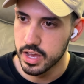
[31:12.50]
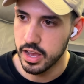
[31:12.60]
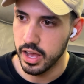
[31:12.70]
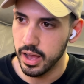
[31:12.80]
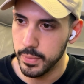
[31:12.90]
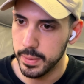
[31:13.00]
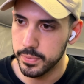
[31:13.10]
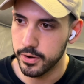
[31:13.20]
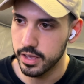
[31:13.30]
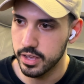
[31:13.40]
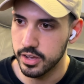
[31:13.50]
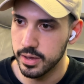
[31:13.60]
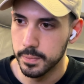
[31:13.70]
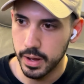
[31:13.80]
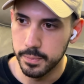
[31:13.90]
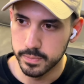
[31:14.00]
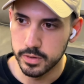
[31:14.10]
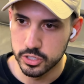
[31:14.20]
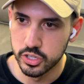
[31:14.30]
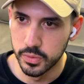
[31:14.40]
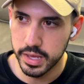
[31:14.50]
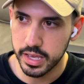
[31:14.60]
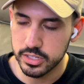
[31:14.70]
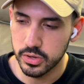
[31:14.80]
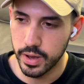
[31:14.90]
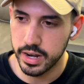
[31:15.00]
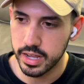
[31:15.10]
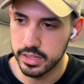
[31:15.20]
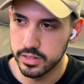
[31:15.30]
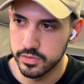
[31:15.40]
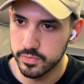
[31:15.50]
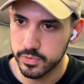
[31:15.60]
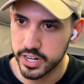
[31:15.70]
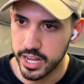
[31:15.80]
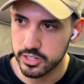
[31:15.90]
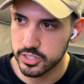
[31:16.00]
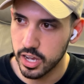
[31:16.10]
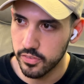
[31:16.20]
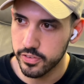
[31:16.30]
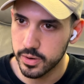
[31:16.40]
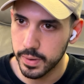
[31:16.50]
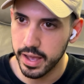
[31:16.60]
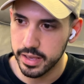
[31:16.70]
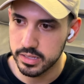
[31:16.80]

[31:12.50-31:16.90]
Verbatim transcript: by bringing him, I'm assuming, is a way to kind of protect herself here by,